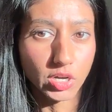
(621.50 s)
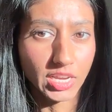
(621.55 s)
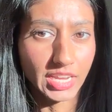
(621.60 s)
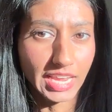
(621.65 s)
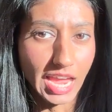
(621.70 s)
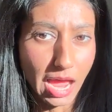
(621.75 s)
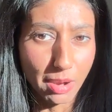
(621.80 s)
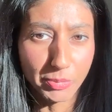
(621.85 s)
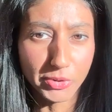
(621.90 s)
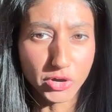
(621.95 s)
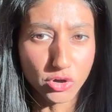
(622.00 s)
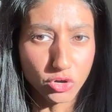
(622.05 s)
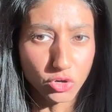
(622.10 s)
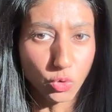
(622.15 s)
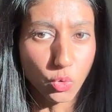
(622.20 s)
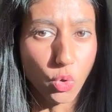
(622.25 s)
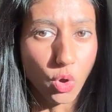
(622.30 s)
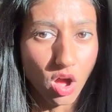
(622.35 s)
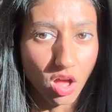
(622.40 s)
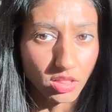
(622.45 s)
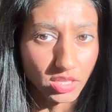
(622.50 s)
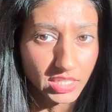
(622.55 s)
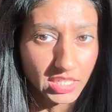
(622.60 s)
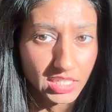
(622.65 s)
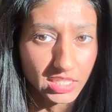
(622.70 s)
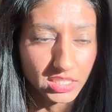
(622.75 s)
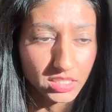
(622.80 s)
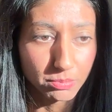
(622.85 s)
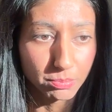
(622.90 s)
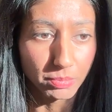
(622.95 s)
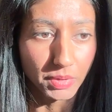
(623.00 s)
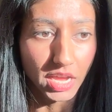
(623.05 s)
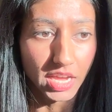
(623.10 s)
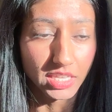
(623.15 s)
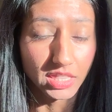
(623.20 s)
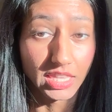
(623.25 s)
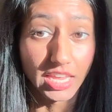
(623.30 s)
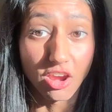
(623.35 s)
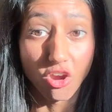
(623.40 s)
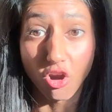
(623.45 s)
Capricorn qualities, but
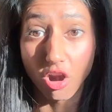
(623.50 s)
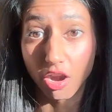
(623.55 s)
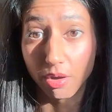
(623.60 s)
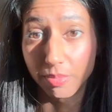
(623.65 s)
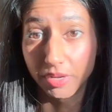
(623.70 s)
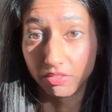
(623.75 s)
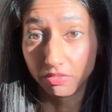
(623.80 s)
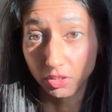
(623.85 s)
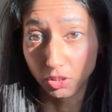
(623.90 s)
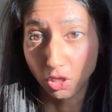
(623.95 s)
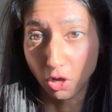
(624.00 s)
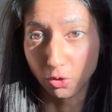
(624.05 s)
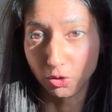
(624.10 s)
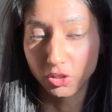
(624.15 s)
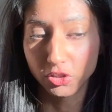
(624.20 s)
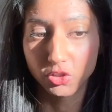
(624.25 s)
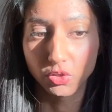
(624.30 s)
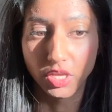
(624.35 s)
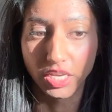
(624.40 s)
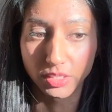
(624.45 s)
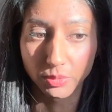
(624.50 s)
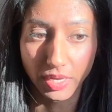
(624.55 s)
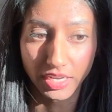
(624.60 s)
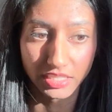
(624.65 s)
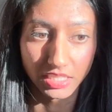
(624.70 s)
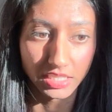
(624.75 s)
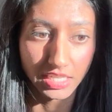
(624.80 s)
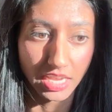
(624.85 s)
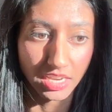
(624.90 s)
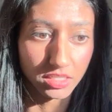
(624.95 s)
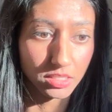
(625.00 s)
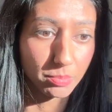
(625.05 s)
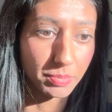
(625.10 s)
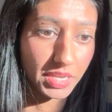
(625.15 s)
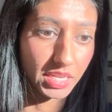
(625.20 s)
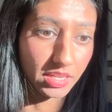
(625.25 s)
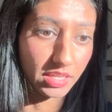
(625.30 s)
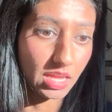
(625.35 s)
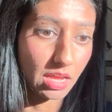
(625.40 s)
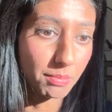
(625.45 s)
they are a bit of a loner, so that's why I decided to
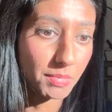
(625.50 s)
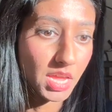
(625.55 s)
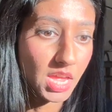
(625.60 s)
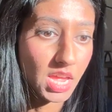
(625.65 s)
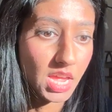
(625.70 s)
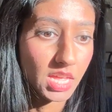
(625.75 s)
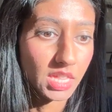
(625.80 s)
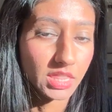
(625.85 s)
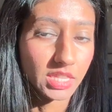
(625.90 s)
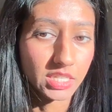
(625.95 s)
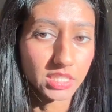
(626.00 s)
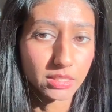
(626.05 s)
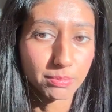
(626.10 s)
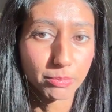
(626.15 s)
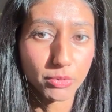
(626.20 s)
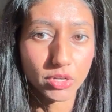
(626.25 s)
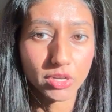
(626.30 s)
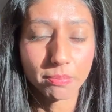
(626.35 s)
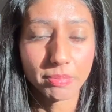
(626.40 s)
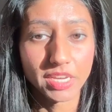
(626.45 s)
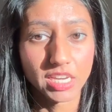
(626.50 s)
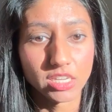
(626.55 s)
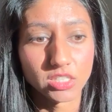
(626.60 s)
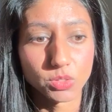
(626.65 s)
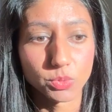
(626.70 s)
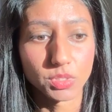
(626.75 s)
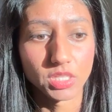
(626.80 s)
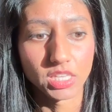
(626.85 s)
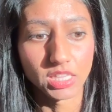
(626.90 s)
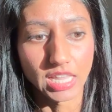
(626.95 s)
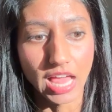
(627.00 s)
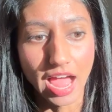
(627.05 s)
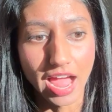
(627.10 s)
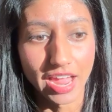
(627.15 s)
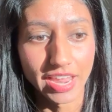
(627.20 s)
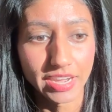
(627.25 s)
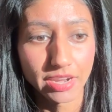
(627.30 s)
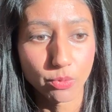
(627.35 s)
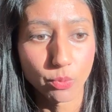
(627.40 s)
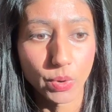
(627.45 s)
pick them. This book begins with a
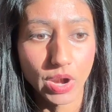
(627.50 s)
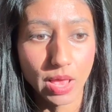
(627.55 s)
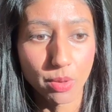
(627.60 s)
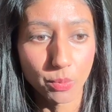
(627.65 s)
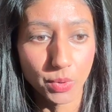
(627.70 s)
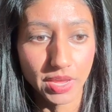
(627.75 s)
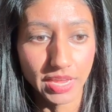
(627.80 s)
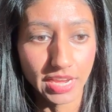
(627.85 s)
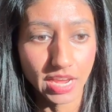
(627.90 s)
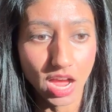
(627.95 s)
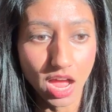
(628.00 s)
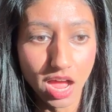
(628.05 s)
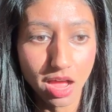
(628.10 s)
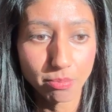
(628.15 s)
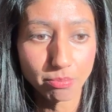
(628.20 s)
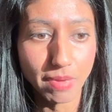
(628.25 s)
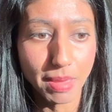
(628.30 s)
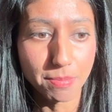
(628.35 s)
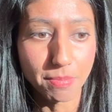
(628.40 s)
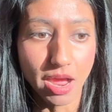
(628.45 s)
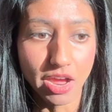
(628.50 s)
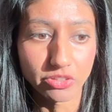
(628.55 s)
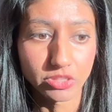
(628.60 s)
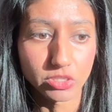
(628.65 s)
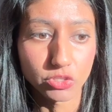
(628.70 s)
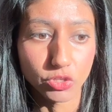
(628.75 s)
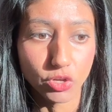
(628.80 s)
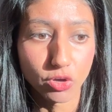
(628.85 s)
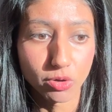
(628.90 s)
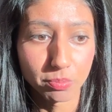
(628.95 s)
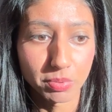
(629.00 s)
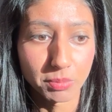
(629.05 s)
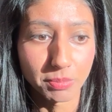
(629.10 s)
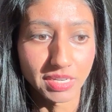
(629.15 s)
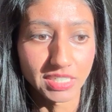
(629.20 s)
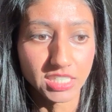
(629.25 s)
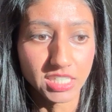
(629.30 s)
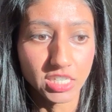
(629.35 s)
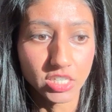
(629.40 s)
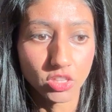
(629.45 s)
line: "When I wake up, my mouth is open, my
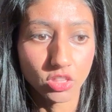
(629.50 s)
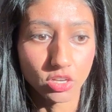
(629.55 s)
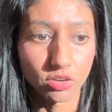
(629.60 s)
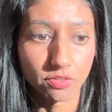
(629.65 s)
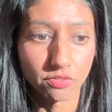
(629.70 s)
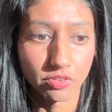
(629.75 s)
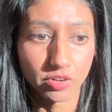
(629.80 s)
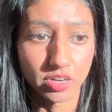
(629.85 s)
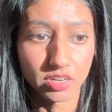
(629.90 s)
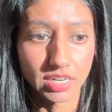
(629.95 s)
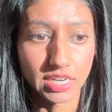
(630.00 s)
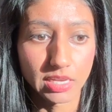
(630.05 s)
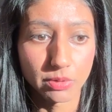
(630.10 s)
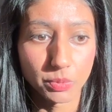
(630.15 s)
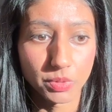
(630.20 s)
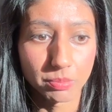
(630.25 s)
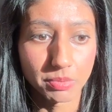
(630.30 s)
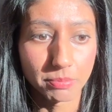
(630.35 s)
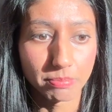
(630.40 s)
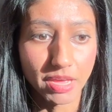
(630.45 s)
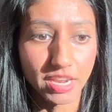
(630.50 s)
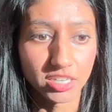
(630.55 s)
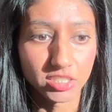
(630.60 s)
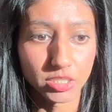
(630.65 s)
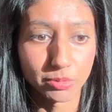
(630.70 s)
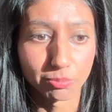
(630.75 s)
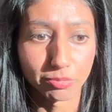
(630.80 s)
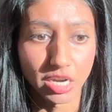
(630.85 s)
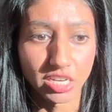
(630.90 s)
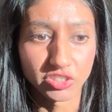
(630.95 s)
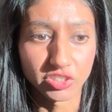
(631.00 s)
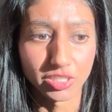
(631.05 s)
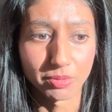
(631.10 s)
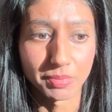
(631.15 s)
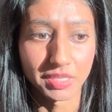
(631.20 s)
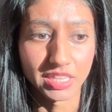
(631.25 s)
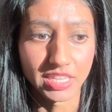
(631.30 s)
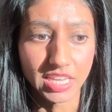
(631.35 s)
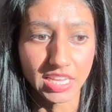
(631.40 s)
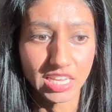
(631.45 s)
teeth are furry. It would be better to brush them
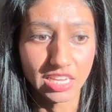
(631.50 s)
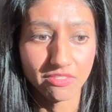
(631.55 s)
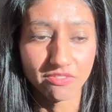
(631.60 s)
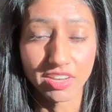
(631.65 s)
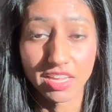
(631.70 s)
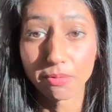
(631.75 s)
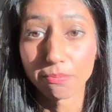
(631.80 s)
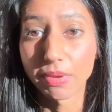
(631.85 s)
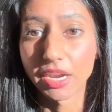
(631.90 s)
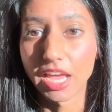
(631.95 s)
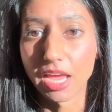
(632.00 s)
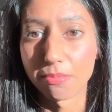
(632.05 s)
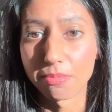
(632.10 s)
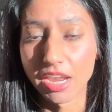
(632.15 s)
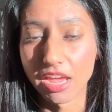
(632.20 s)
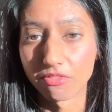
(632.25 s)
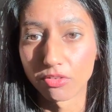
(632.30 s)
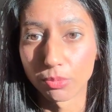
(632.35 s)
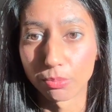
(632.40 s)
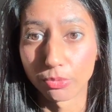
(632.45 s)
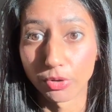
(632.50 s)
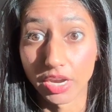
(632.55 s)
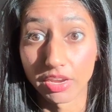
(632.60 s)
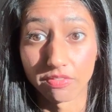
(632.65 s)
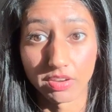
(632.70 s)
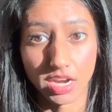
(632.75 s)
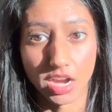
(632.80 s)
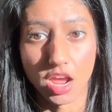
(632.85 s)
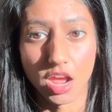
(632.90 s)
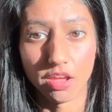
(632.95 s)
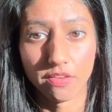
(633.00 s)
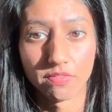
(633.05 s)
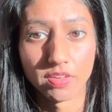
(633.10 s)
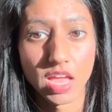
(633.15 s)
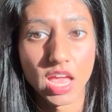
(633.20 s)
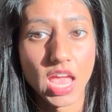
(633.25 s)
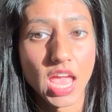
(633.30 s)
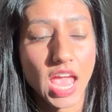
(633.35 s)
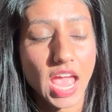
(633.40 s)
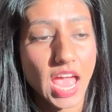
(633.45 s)
in the evening, but I am never brave enough."
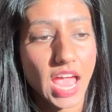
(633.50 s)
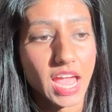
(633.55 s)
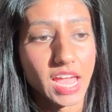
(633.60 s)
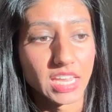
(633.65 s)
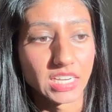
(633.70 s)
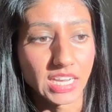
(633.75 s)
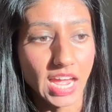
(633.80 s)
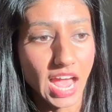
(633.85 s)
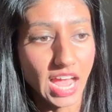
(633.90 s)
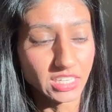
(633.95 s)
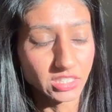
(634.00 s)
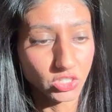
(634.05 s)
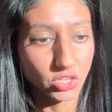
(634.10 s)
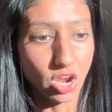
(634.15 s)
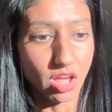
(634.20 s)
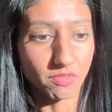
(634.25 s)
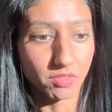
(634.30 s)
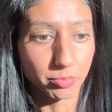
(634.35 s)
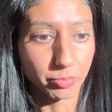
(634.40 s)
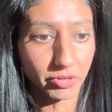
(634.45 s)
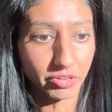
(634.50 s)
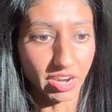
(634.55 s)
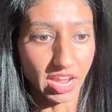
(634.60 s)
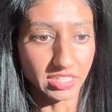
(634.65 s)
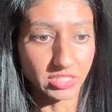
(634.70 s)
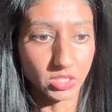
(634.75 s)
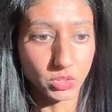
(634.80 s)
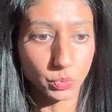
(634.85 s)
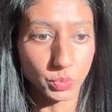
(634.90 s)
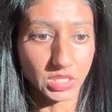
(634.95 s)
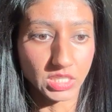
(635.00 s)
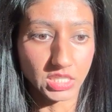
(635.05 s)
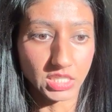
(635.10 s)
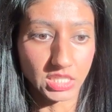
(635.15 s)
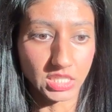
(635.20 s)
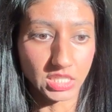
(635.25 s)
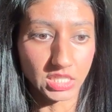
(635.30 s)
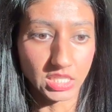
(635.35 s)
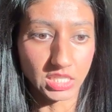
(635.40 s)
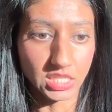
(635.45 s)
And as the novel progresses, we
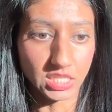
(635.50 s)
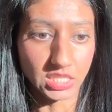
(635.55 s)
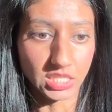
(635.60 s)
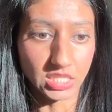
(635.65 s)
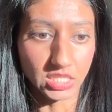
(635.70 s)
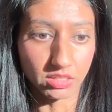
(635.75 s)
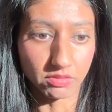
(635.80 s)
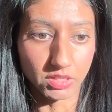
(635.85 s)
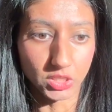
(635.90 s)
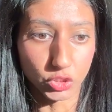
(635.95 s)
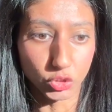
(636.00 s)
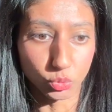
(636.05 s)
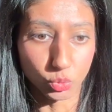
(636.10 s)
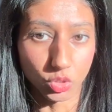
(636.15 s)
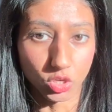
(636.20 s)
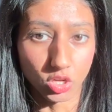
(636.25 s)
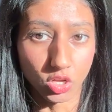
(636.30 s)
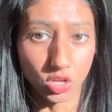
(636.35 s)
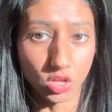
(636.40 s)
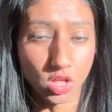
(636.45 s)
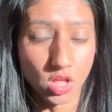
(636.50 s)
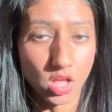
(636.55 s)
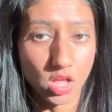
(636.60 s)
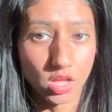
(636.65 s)
see this individual,